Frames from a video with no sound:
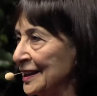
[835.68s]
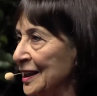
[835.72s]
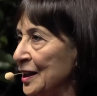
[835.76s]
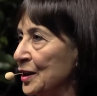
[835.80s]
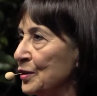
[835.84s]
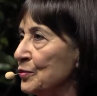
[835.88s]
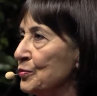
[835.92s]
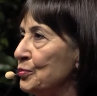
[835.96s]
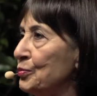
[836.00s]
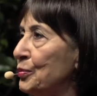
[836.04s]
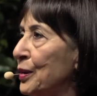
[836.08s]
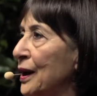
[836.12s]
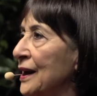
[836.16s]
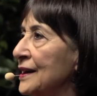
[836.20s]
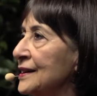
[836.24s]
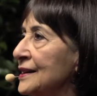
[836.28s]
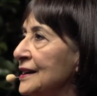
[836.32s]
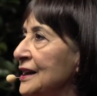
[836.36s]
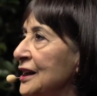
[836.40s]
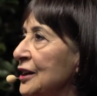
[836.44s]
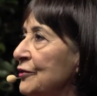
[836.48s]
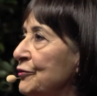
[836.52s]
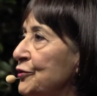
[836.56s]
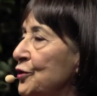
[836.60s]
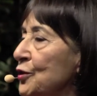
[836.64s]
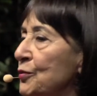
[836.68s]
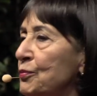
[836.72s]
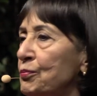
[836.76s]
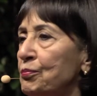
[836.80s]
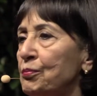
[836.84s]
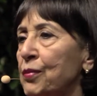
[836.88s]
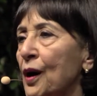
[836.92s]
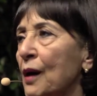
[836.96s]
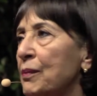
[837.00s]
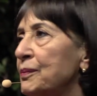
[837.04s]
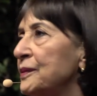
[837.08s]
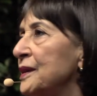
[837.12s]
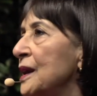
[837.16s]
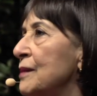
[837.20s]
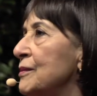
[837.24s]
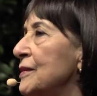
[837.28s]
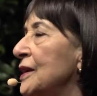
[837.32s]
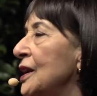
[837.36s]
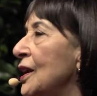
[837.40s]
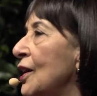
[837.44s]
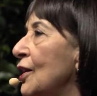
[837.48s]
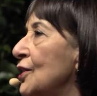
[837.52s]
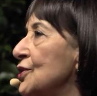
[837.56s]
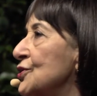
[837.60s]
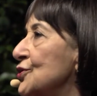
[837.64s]
But if you pop them in
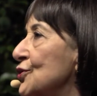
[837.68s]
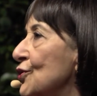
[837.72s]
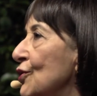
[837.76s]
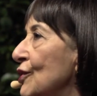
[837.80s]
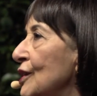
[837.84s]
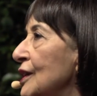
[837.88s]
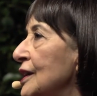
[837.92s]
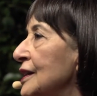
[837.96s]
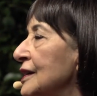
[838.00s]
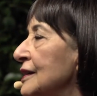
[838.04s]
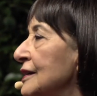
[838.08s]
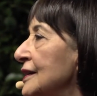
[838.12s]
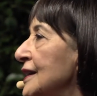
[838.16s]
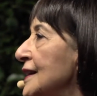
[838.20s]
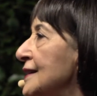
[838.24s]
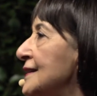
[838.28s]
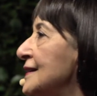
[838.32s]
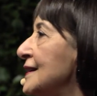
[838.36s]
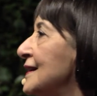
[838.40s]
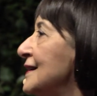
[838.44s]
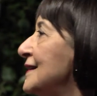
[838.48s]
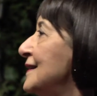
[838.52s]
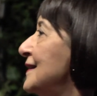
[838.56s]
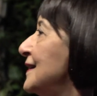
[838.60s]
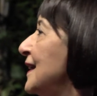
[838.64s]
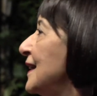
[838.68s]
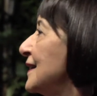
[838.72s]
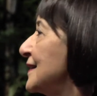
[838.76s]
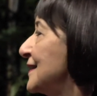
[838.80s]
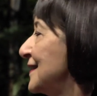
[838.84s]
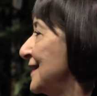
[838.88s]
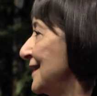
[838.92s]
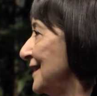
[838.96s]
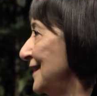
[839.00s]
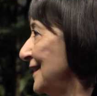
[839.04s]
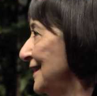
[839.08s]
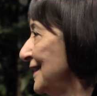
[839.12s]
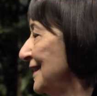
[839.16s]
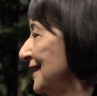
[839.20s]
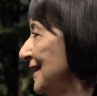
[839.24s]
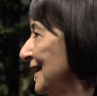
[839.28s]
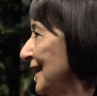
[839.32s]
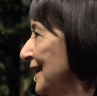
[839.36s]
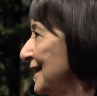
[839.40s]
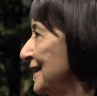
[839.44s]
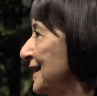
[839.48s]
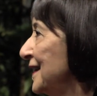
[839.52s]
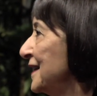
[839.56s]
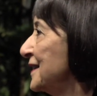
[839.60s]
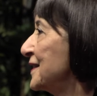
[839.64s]
hot oil, they turn nutty
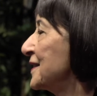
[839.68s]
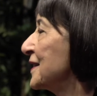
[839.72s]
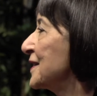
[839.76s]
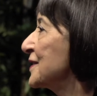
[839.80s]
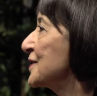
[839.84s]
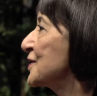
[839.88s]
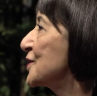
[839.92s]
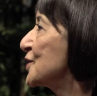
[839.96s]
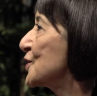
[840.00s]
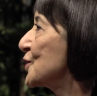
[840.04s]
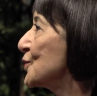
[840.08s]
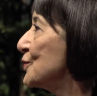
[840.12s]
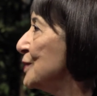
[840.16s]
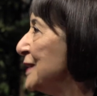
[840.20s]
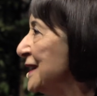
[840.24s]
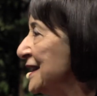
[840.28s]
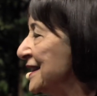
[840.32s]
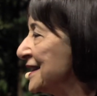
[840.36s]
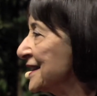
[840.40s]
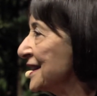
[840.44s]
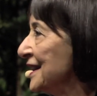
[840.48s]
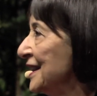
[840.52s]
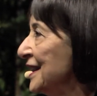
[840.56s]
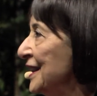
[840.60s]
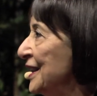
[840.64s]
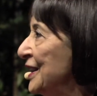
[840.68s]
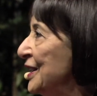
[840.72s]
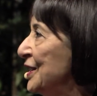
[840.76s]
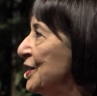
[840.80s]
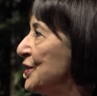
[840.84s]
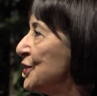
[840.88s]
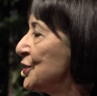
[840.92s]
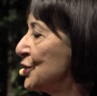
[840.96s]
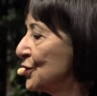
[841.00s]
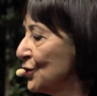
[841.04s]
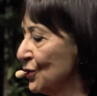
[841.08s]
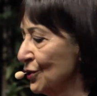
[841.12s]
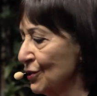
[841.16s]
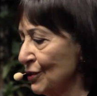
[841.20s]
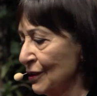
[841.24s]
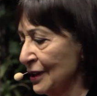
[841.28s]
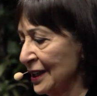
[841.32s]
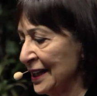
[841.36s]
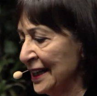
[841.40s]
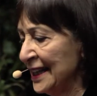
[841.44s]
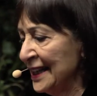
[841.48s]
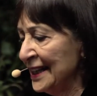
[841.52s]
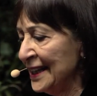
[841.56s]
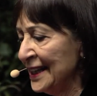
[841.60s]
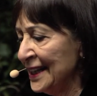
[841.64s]
and they turn sweet. So
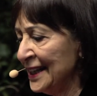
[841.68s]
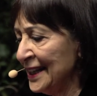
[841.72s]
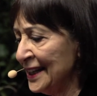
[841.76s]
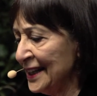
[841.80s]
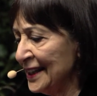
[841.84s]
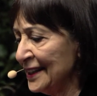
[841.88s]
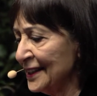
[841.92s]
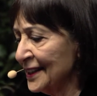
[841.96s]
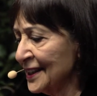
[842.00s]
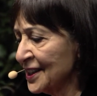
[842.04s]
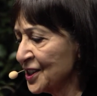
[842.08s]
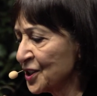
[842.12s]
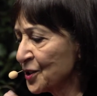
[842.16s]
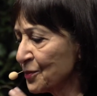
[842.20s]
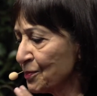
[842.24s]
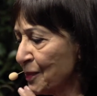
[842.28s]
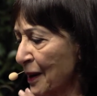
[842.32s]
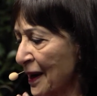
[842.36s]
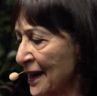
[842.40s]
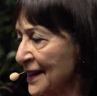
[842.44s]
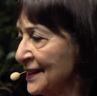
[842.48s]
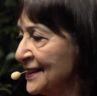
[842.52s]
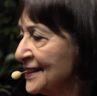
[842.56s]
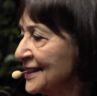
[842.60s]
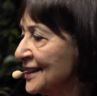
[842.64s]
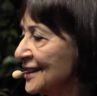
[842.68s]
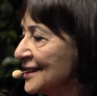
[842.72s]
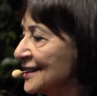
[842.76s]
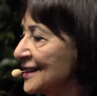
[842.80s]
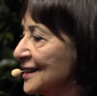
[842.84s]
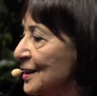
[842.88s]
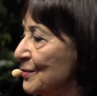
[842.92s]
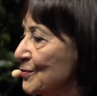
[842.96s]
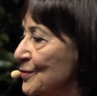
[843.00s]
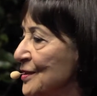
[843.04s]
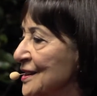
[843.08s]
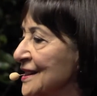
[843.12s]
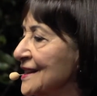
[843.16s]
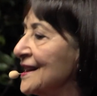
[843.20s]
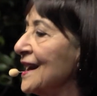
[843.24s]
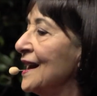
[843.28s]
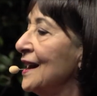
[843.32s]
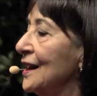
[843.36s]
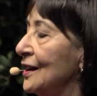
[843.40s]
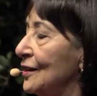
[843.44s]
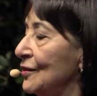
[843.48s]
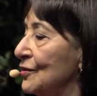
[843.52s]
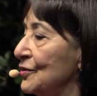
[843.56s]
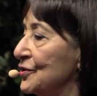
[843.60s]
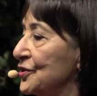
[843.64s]
the spices
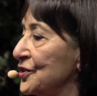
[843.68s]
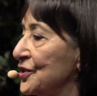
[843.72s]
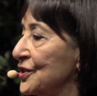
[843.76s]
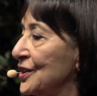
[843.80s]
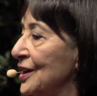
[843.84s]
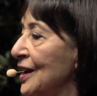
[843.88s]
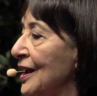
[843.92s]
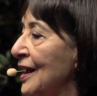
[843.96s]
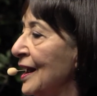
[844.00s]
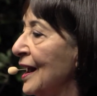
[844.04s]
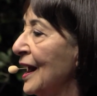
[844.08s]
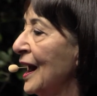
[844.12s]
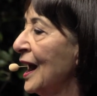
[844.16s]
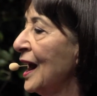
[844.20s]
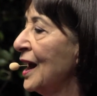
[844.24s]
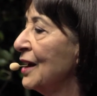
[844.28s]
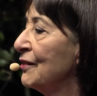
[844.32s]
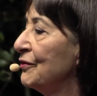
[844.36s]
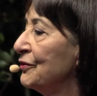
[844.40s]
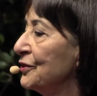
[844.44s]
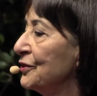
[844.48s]
themselves have